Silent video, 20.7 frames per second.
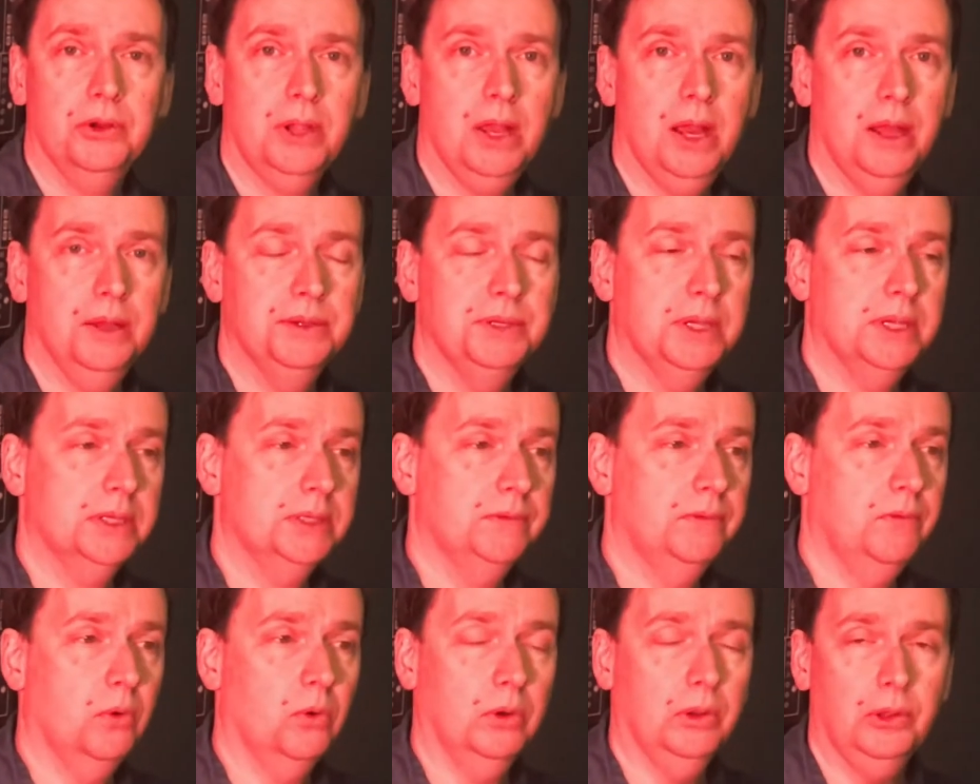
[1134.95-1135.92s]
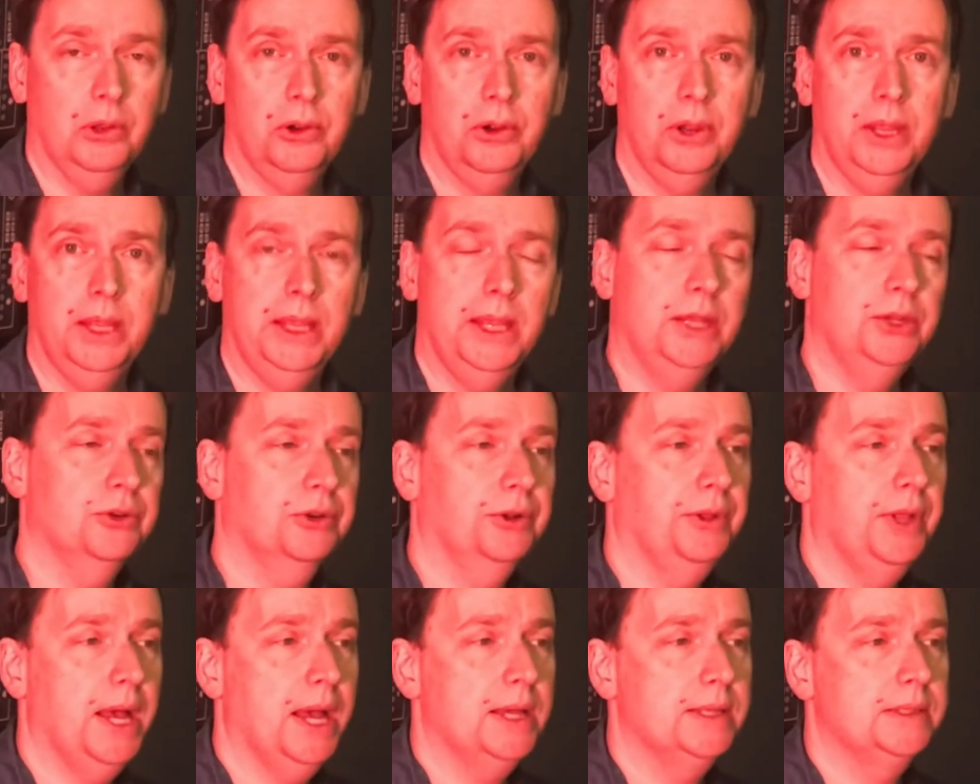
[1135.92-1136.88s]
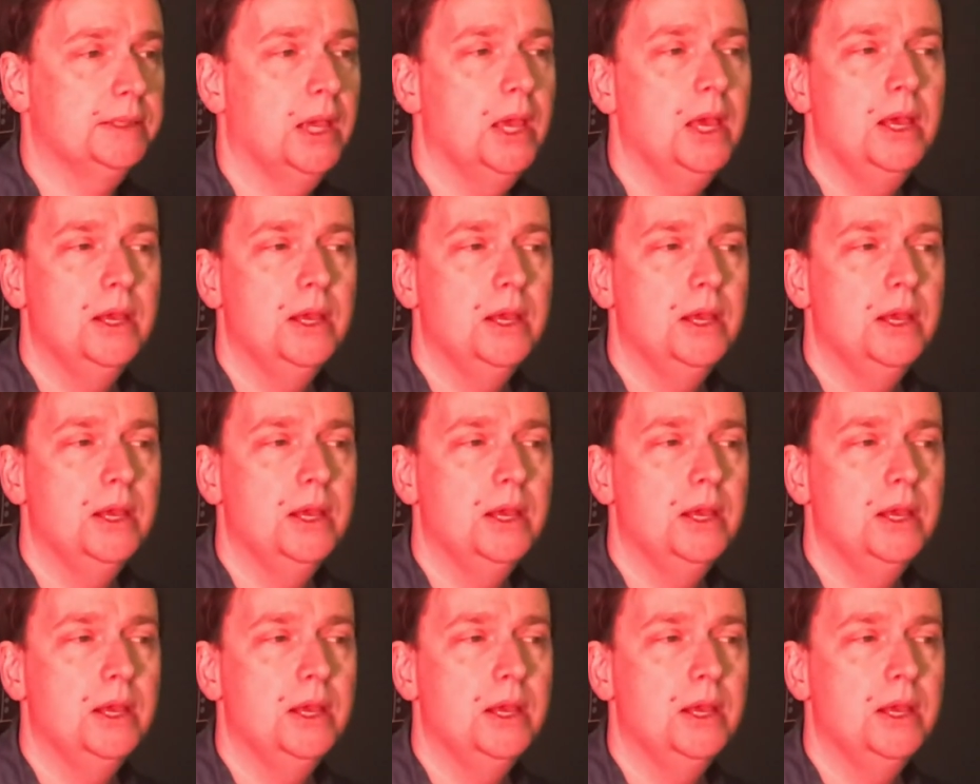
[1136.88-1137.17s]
contexts for learning in your class.